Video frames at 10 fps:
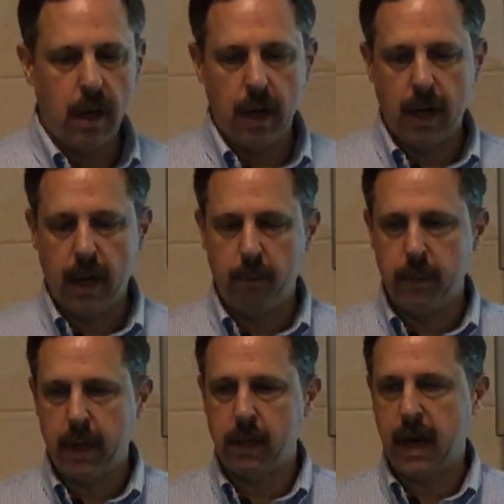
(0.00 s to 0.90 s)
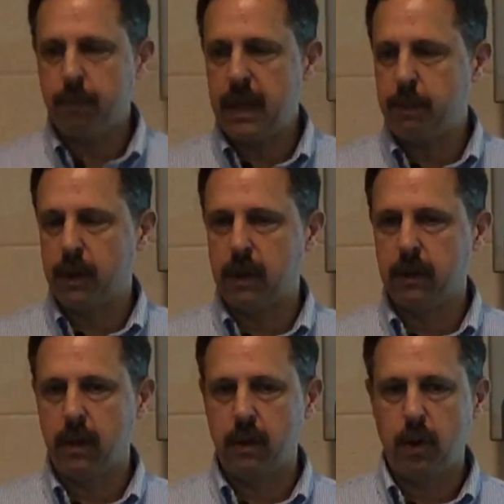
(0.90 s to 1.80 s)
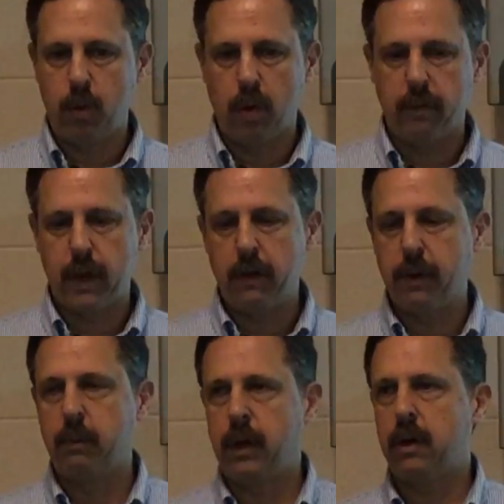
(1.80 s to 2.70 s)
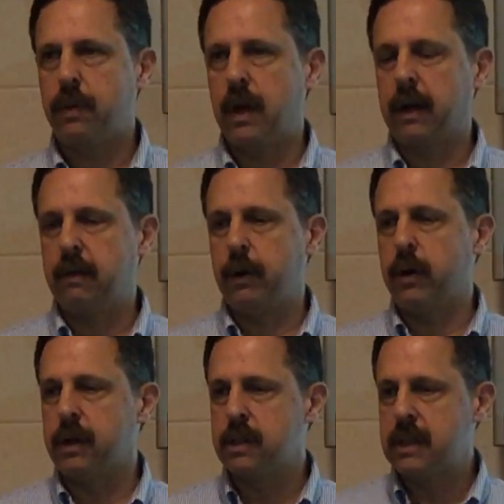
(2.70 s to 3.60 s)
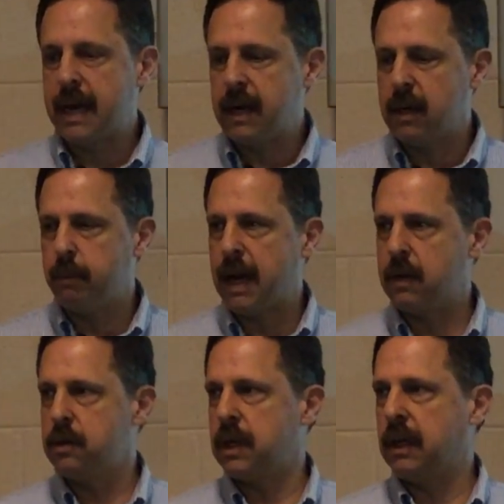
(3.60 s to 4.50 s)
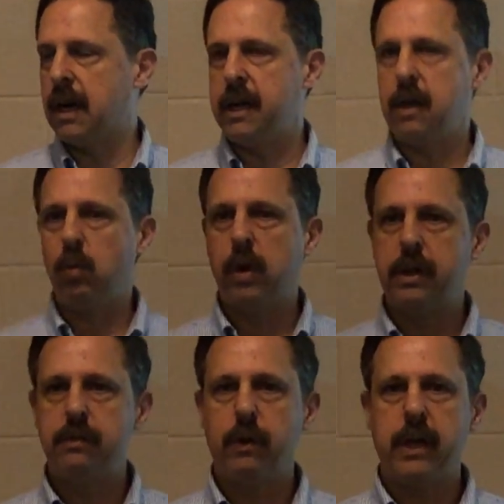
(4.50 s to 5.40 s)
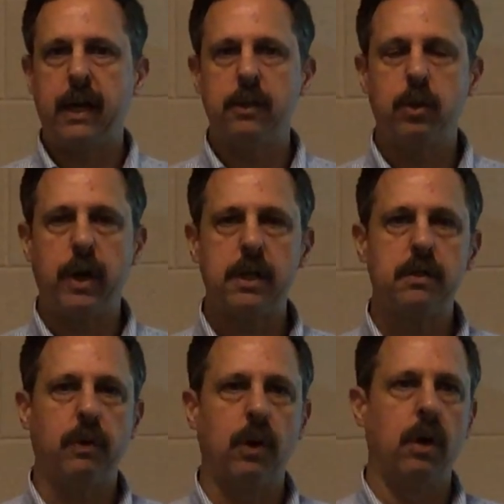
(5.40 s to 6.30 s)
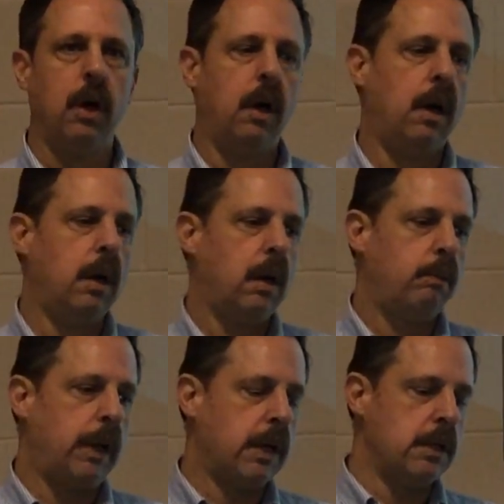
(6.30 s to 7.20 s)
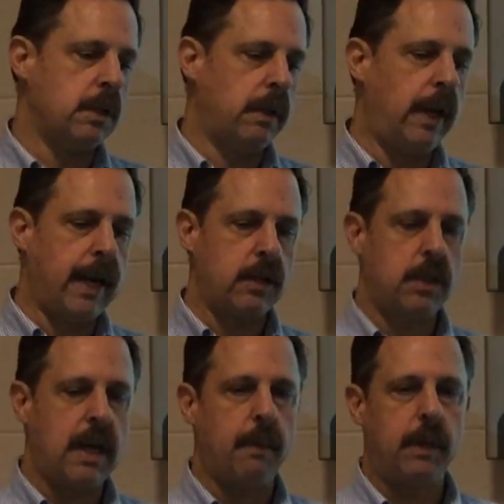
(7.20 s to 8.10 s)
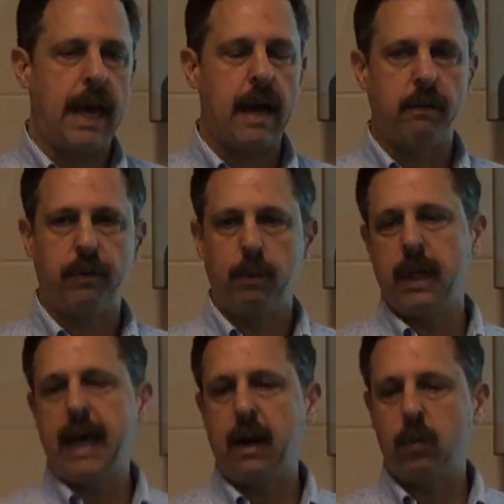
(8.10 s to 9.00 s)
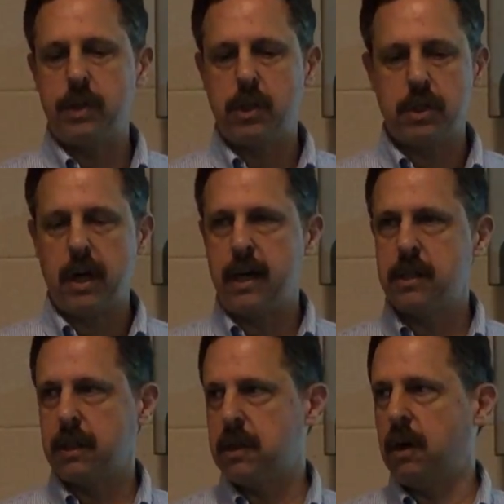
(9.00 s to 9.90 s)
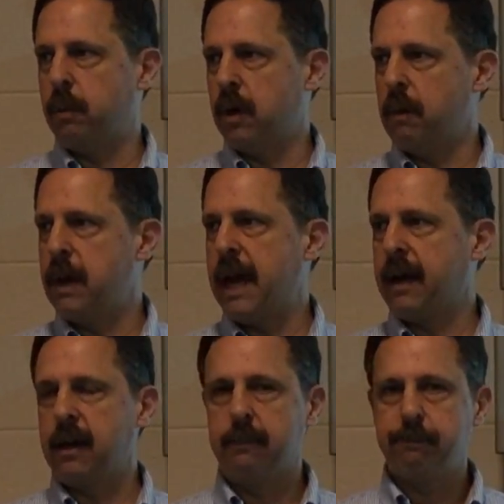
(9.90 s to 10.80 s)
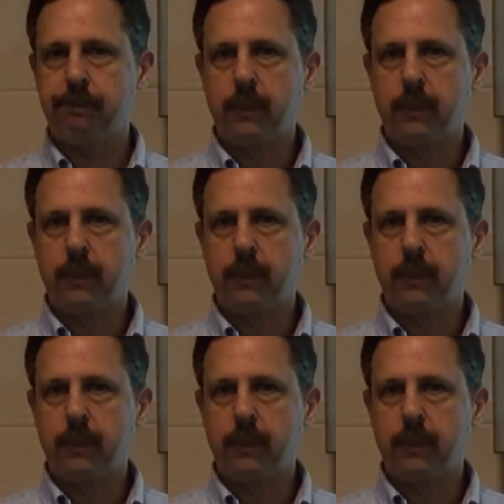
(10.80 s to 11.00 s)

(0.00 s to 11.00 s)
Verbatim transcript: And a lot of people who were involved in the marathon get very excited about using the ID-1s for data transfer, because the next step down from that was just 9600 baud packet.